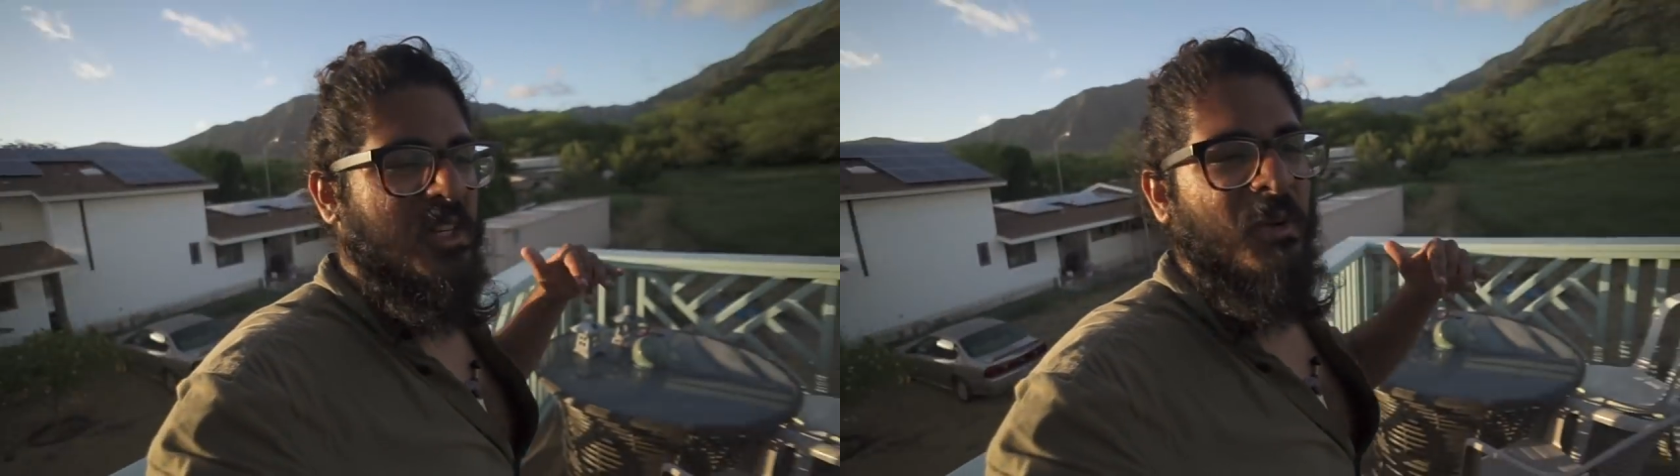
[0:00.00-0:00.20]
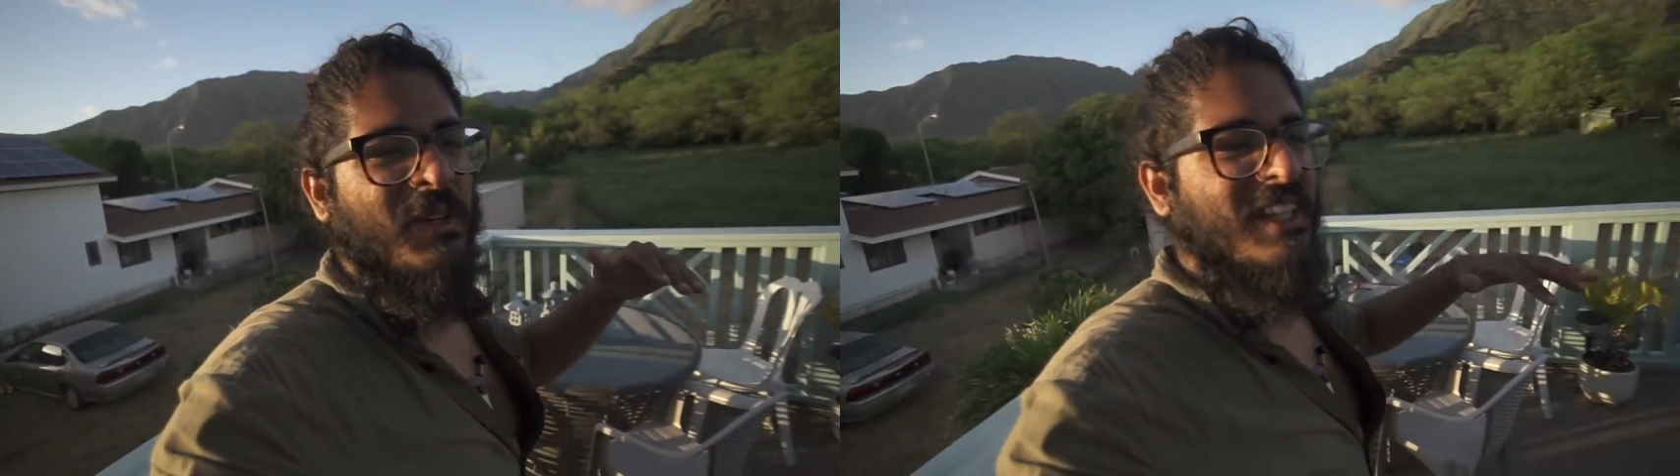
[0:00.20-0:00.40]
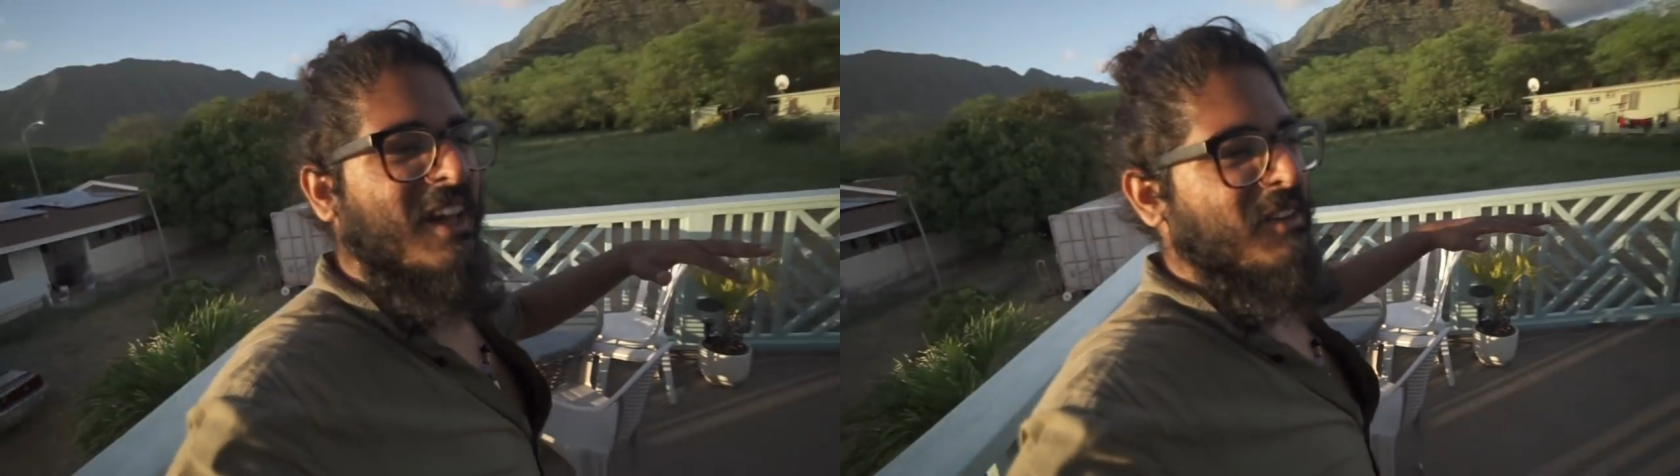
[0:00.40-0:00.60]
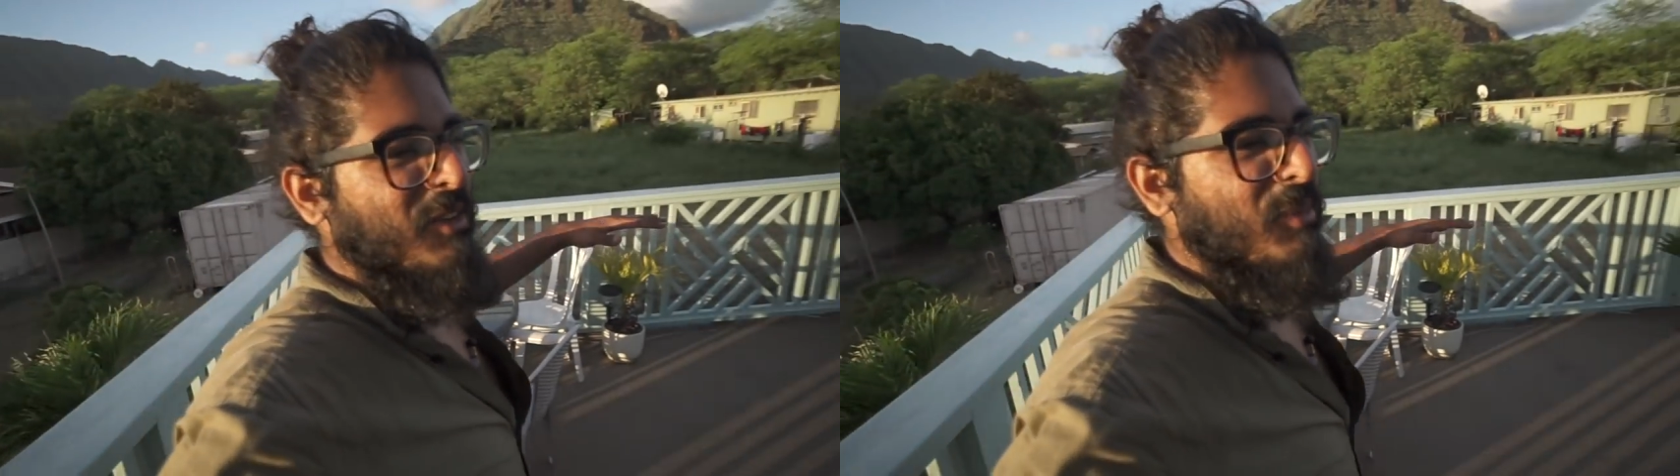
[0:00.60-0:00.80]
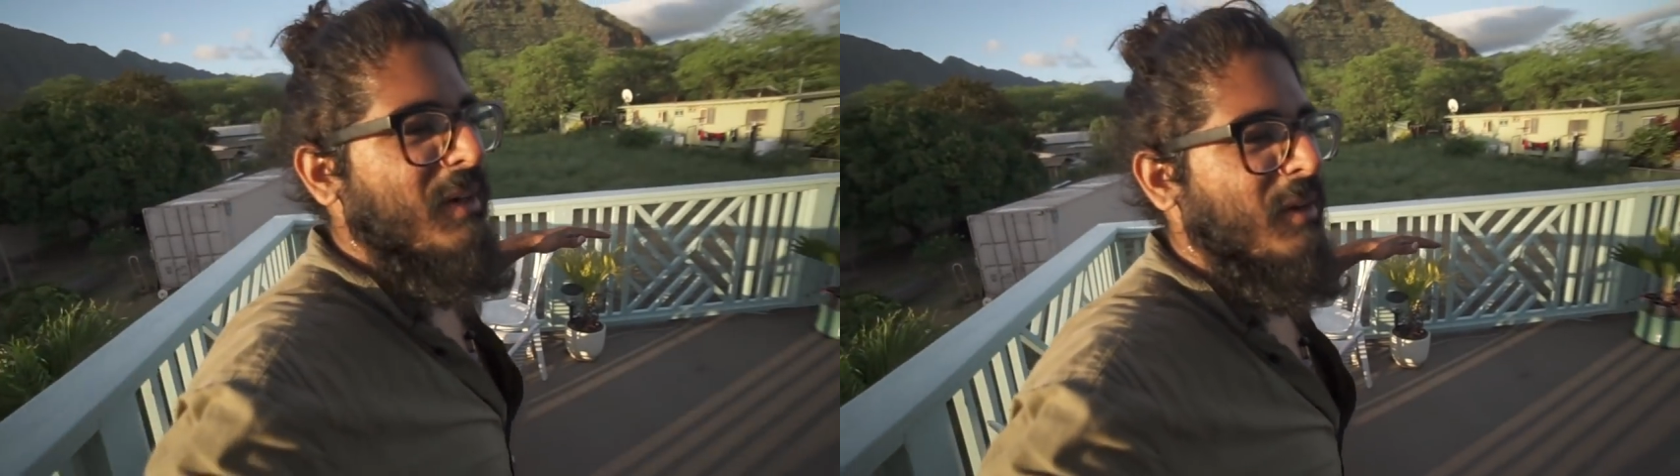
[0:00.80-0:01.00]
tone it down a
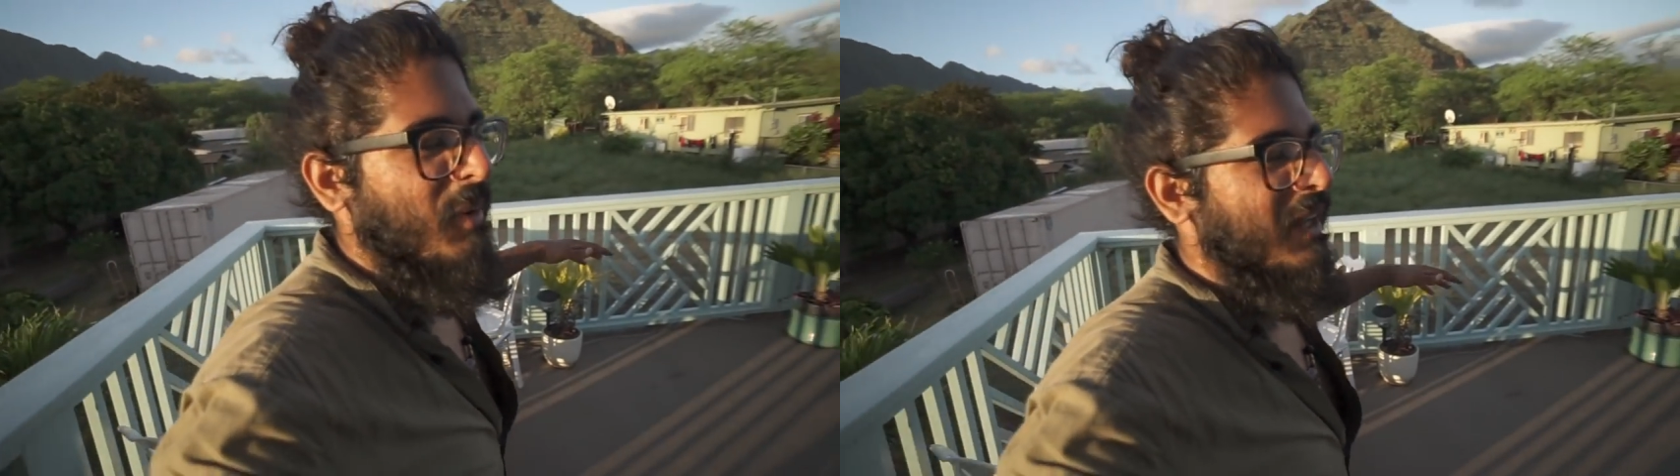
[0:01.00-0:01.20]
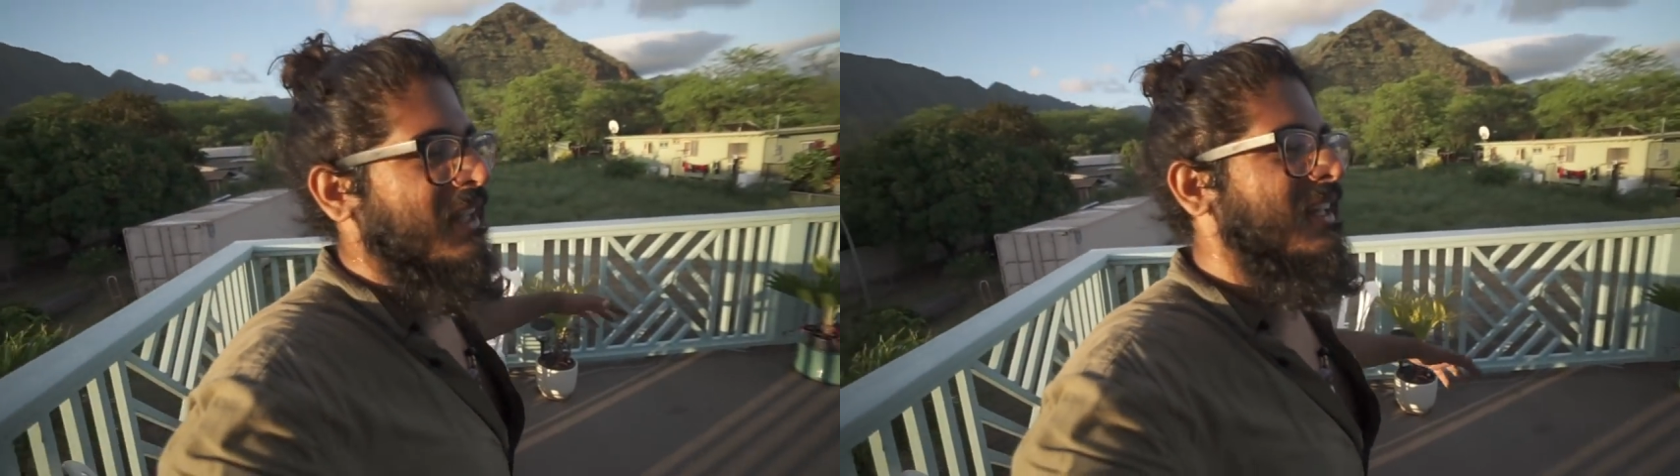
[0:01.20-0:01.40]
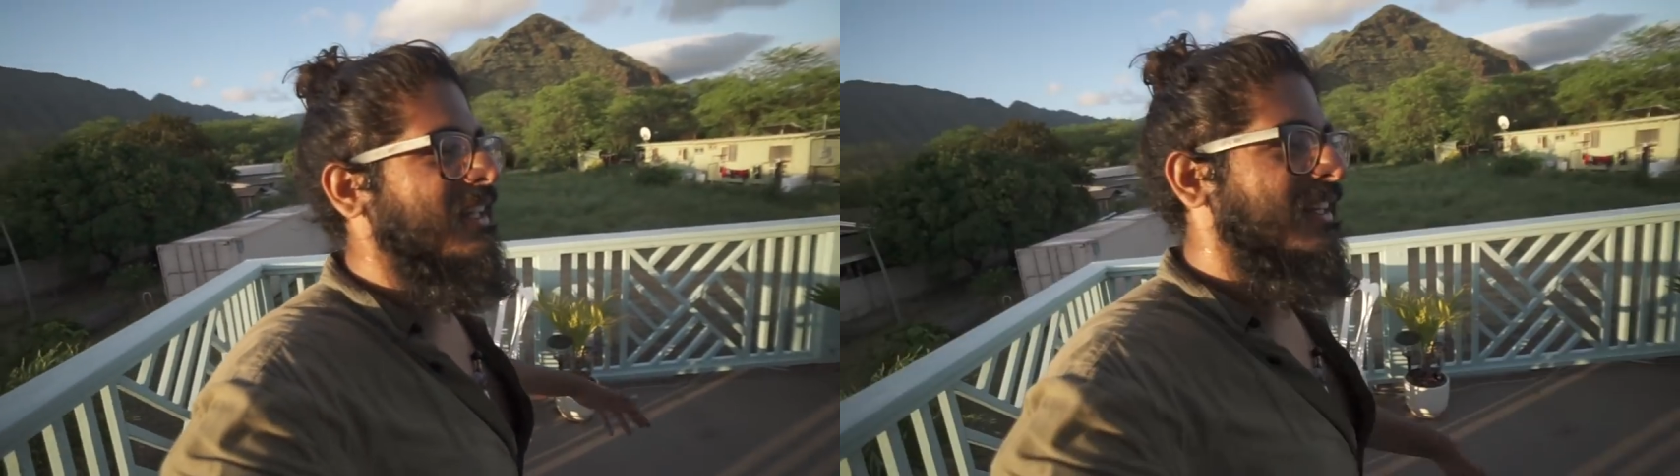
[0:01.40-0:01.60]
little bit in Hawaii.